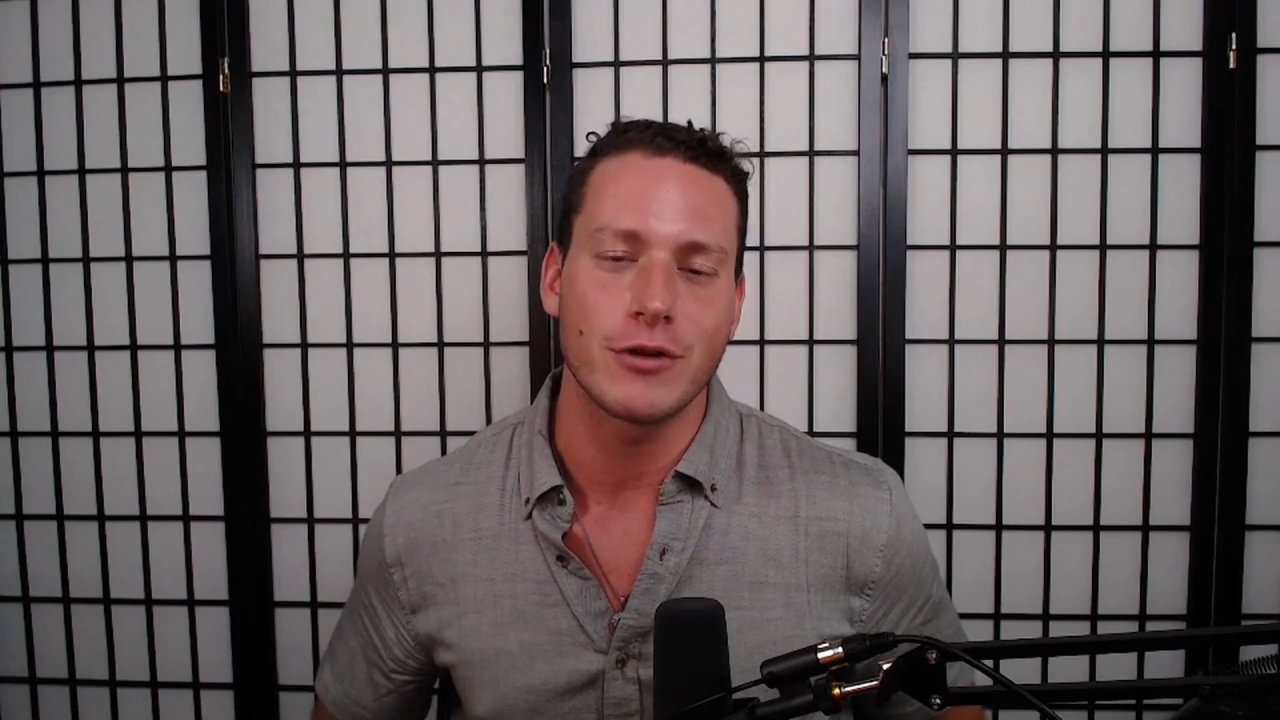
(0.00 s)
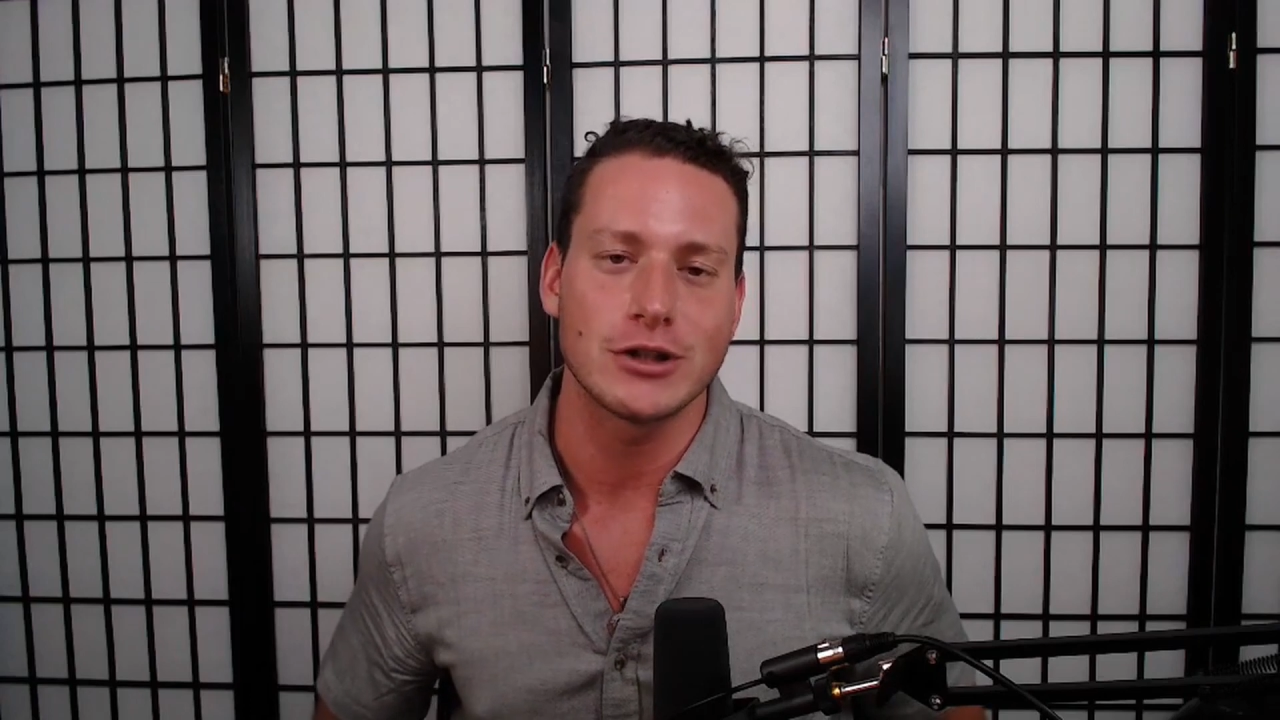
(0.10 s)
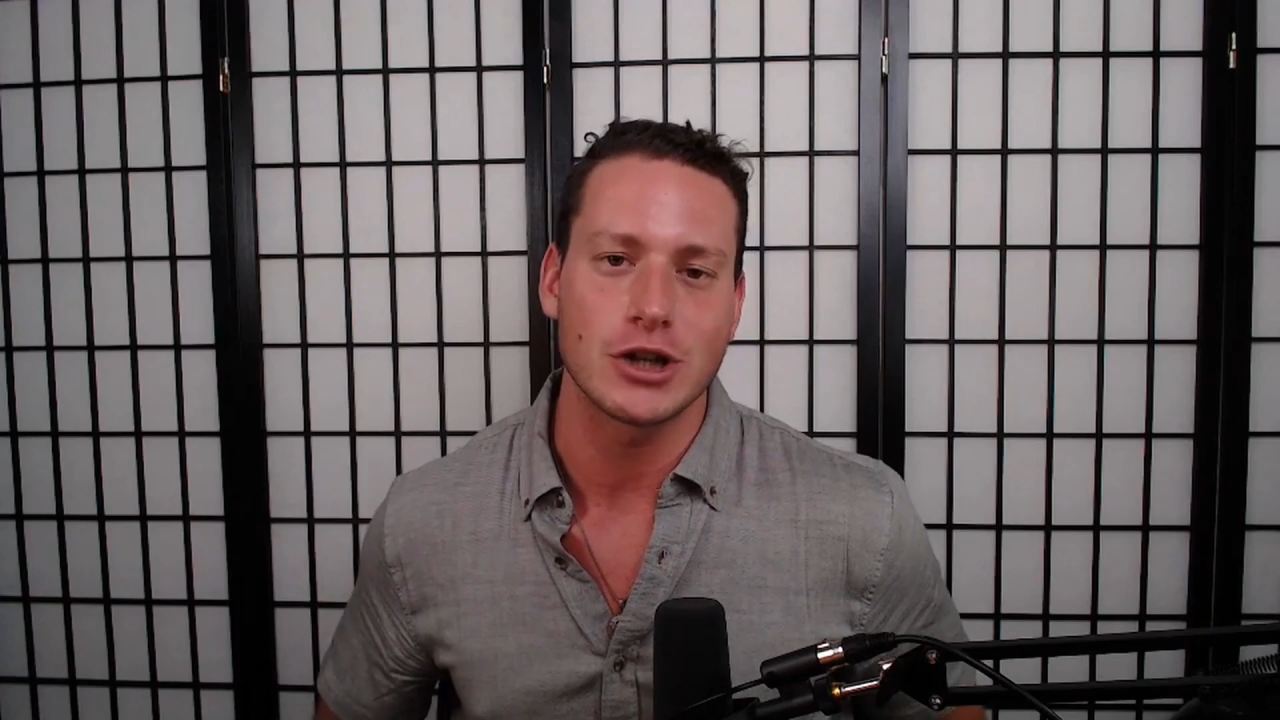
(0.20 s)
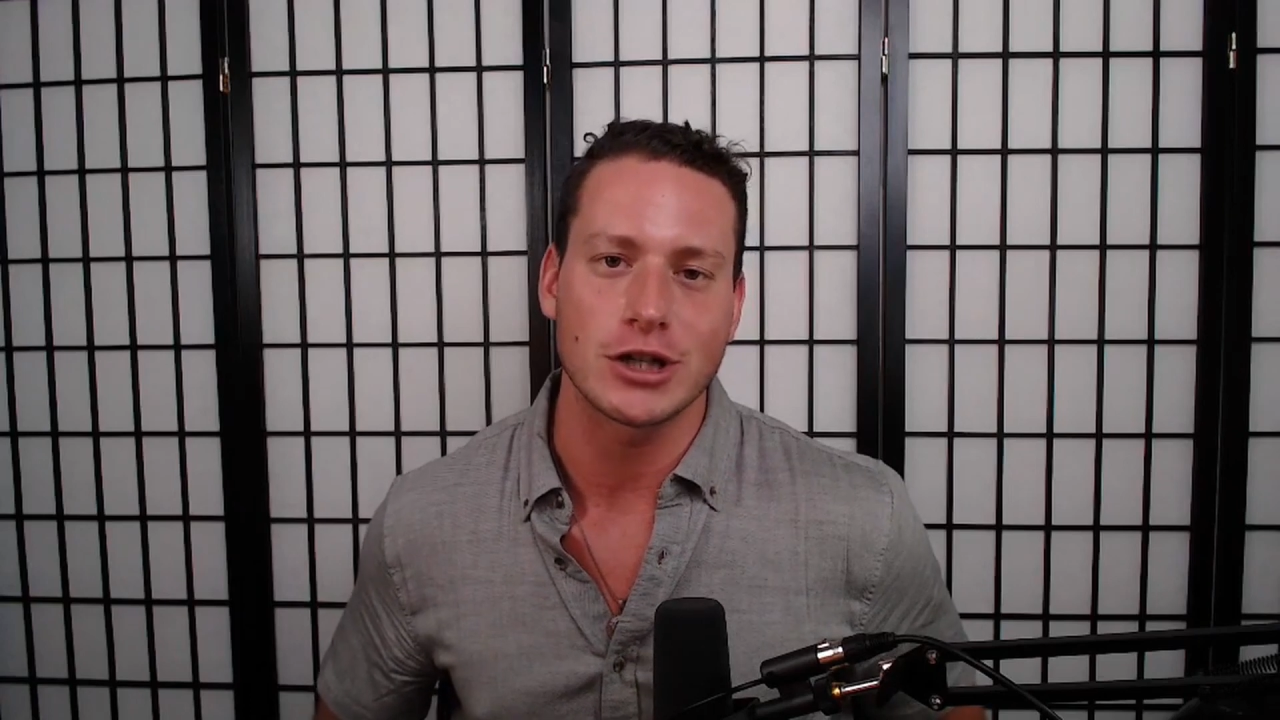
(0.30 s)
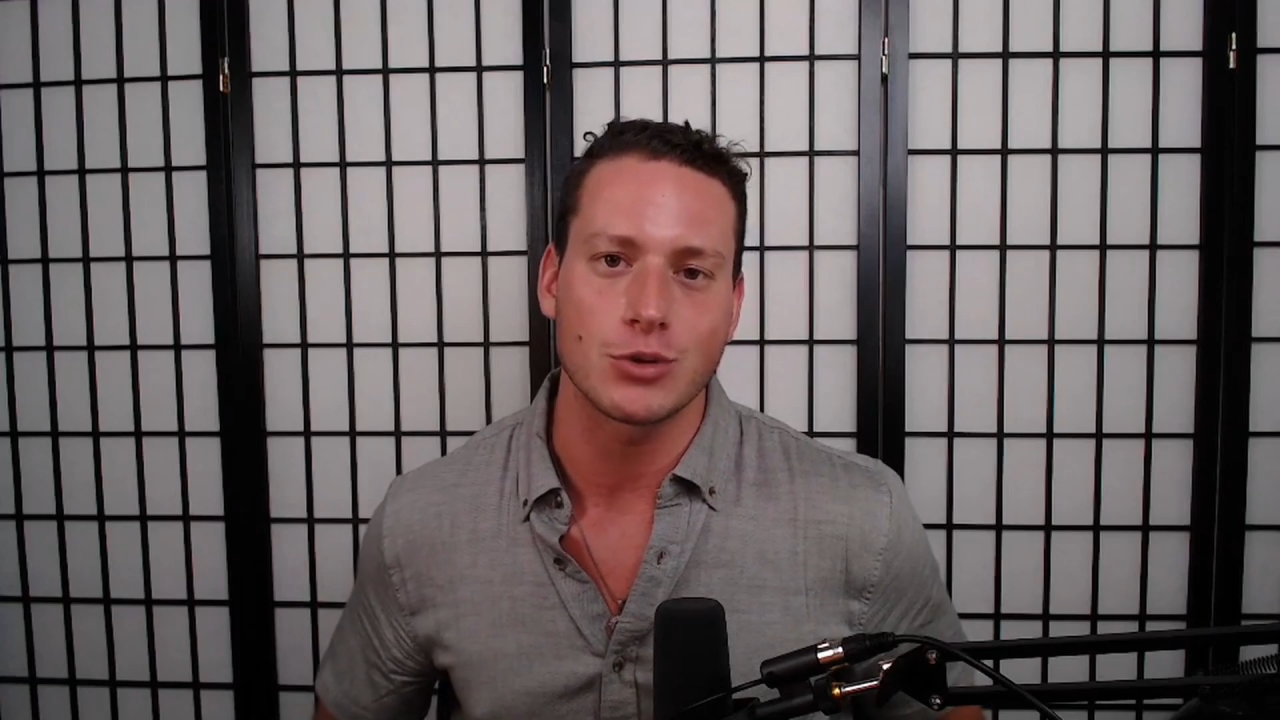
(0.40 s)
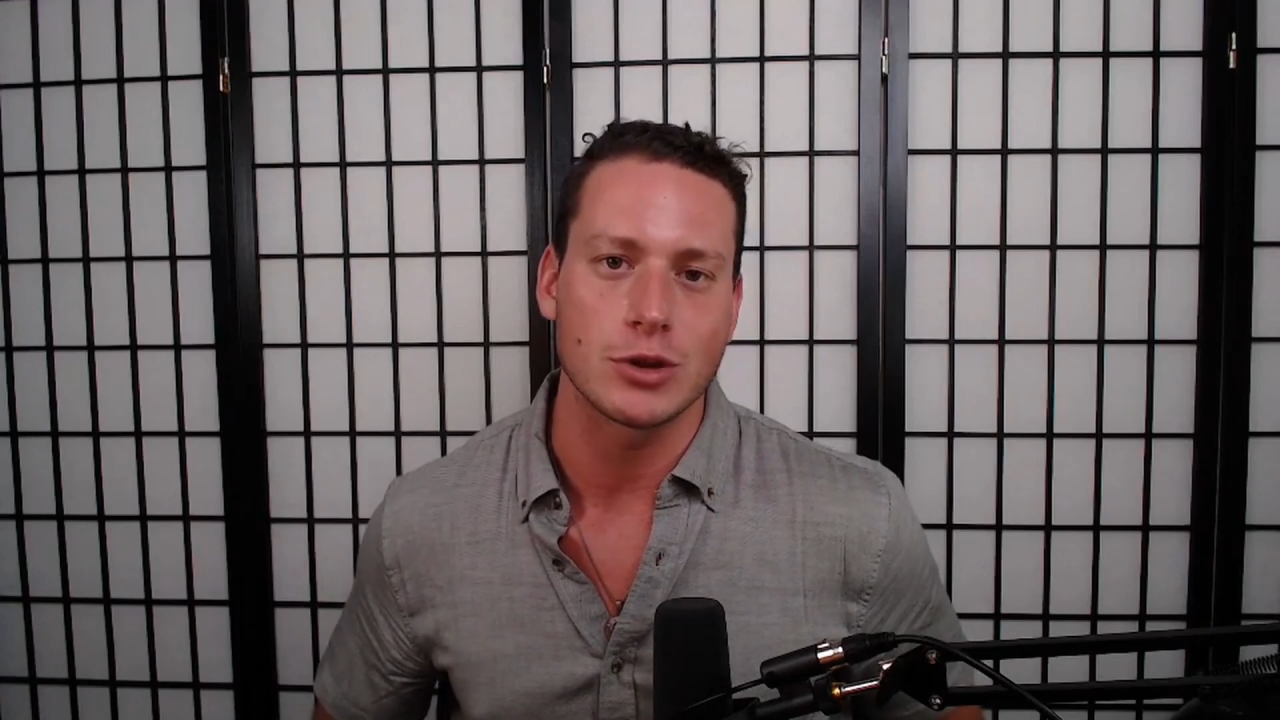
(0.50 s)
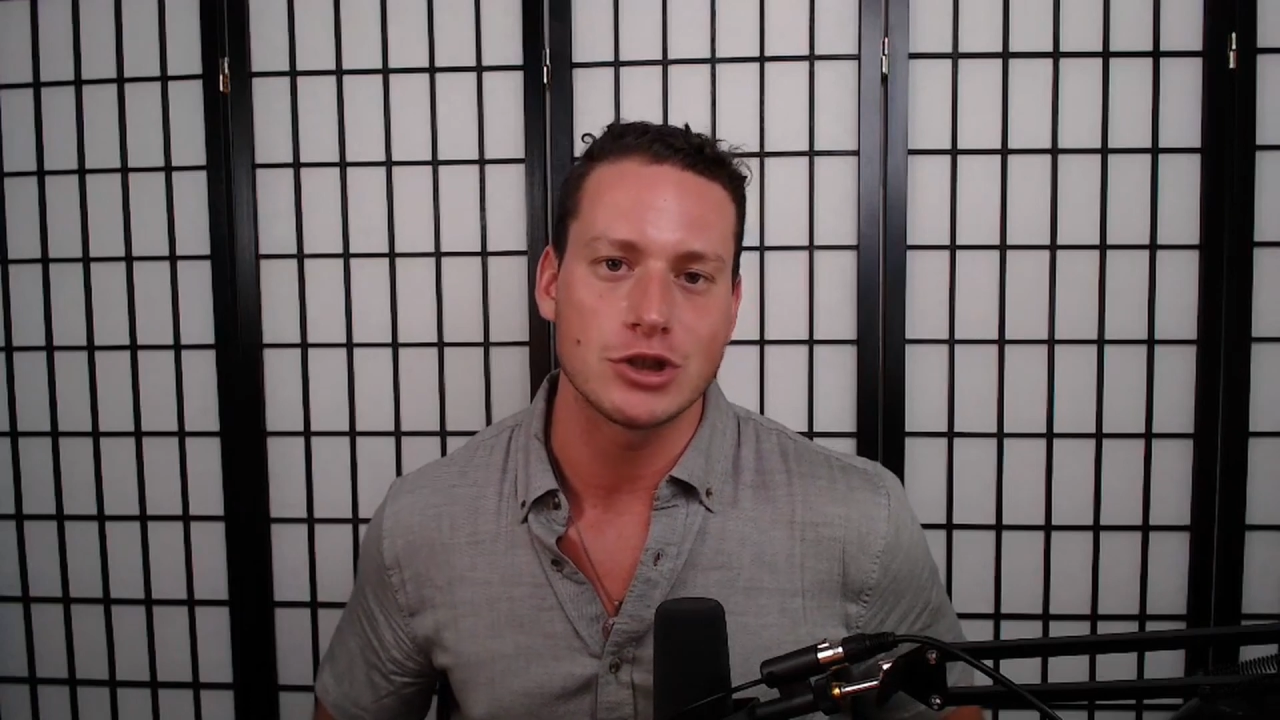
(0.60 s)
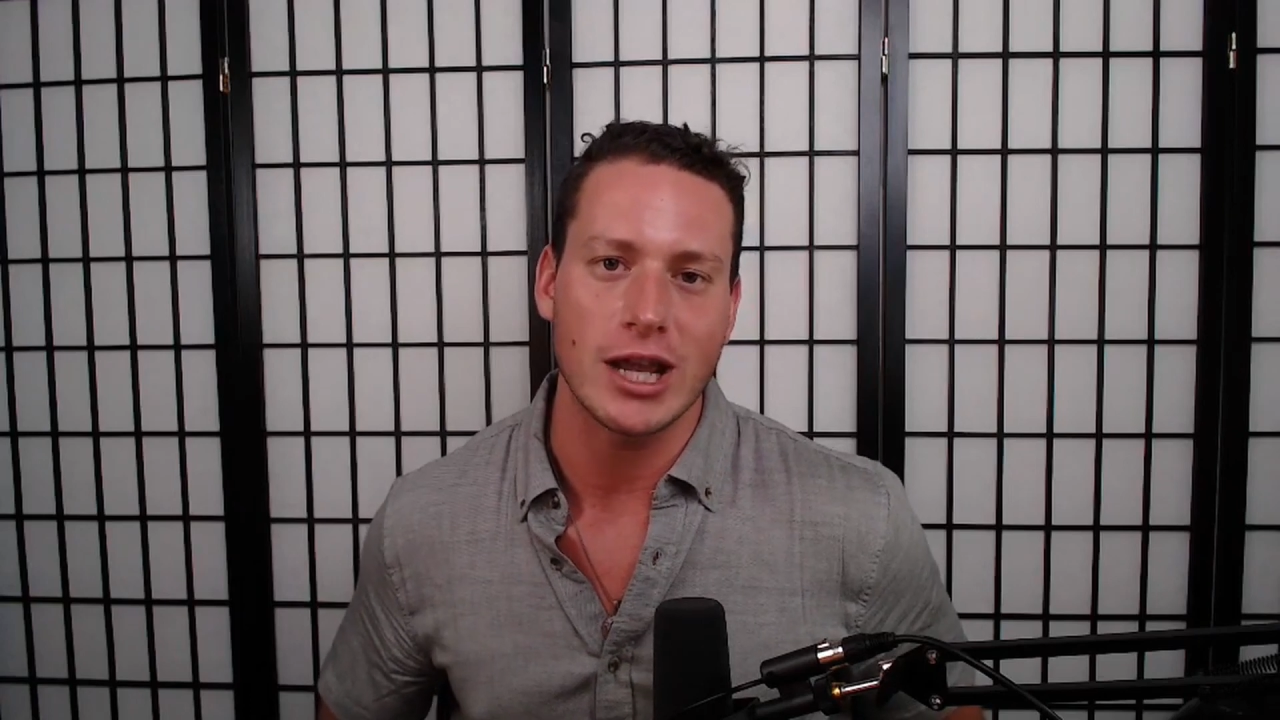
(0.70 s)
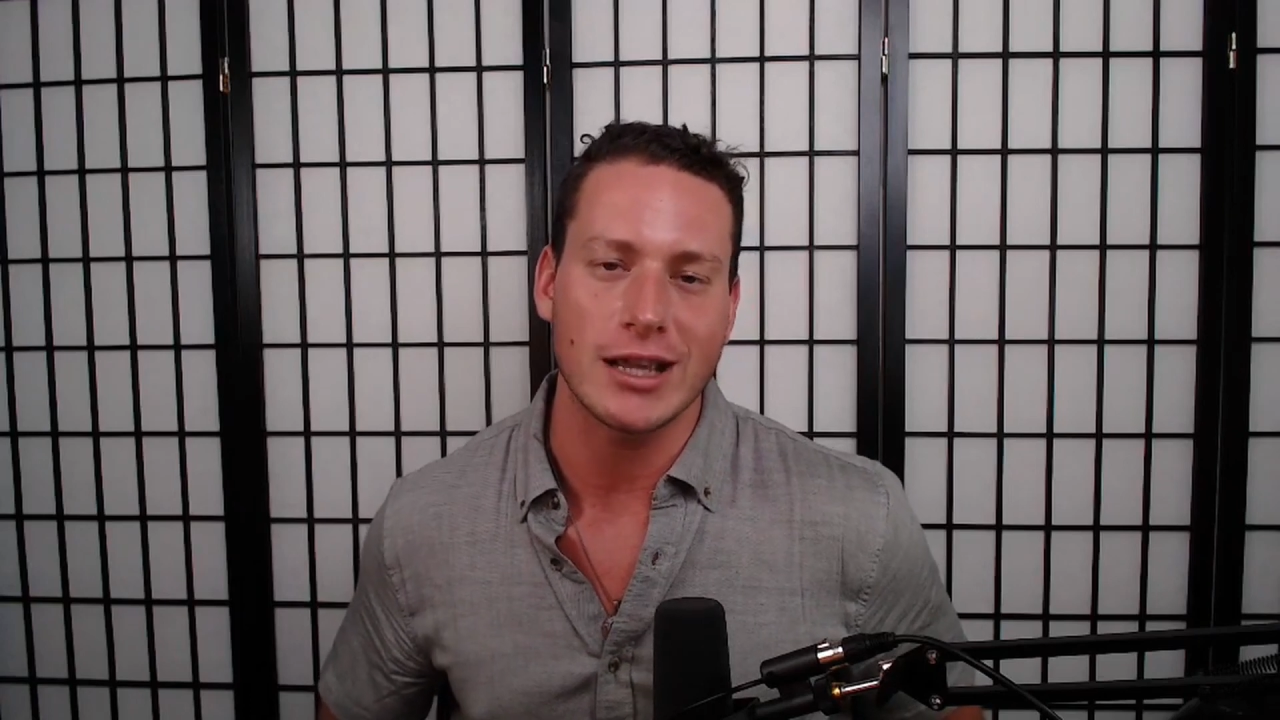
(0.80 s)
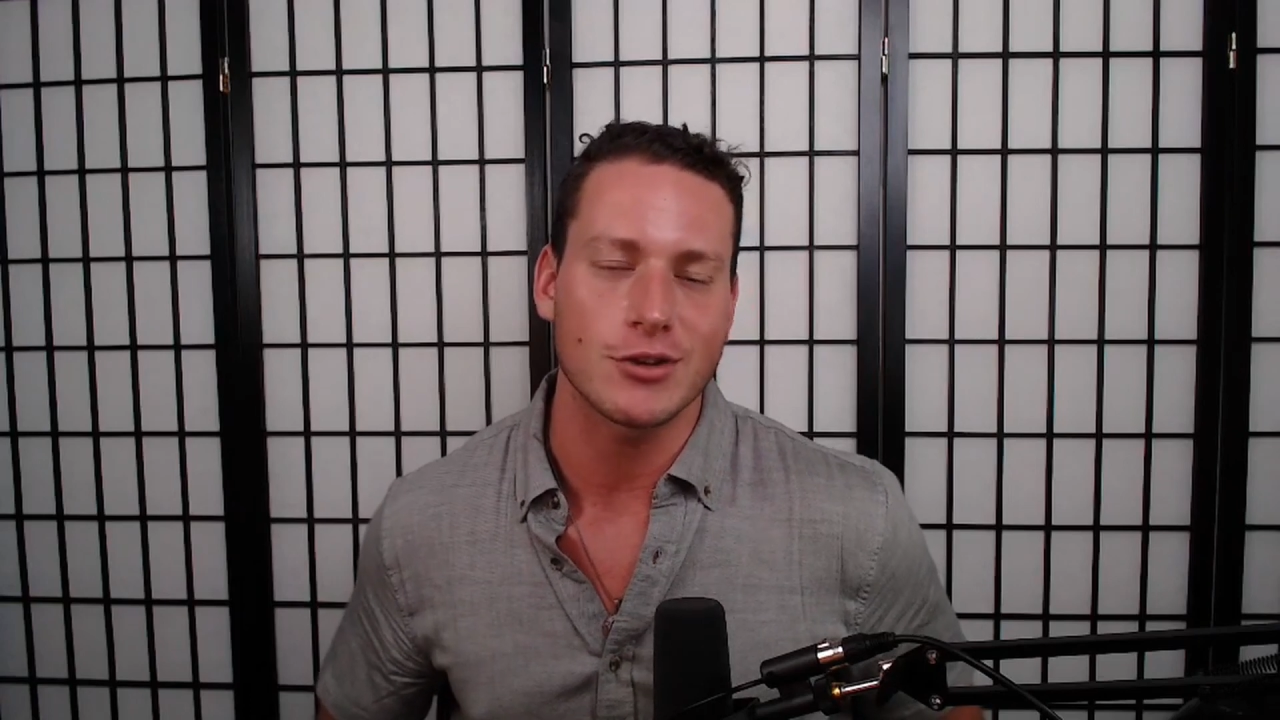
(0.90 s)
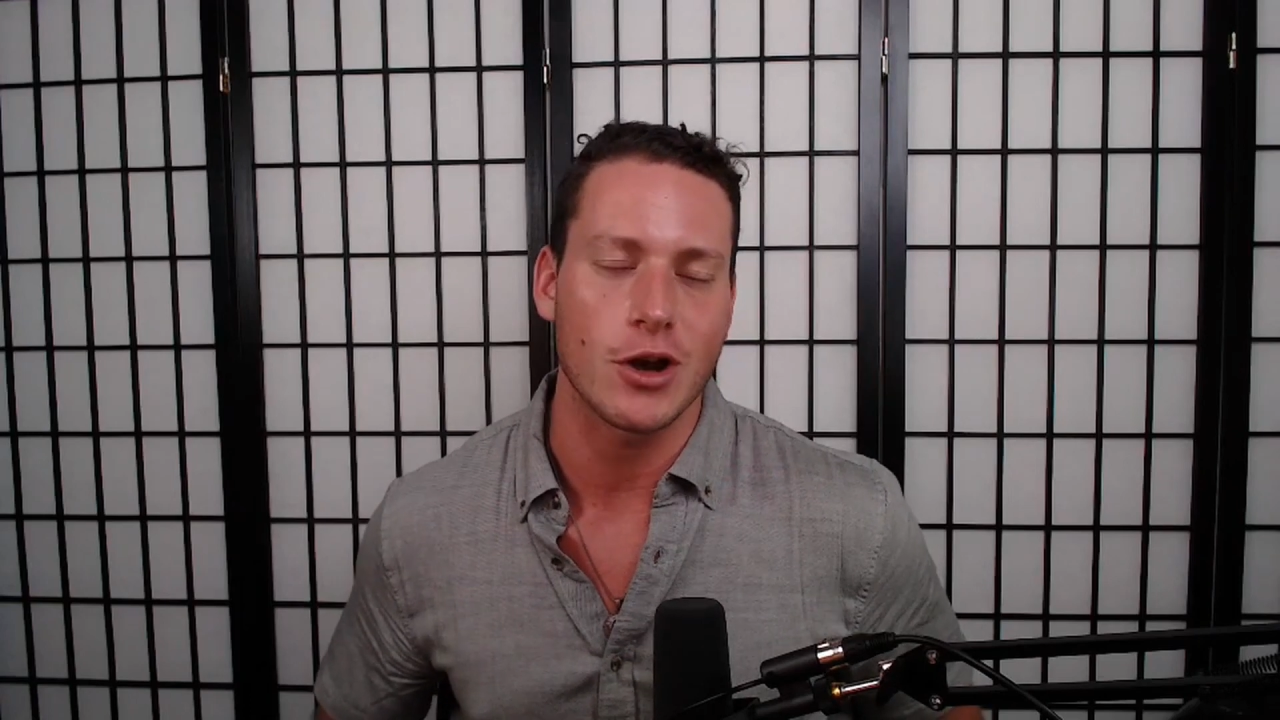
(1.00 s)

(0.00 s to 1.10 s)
friend Joshua Jake.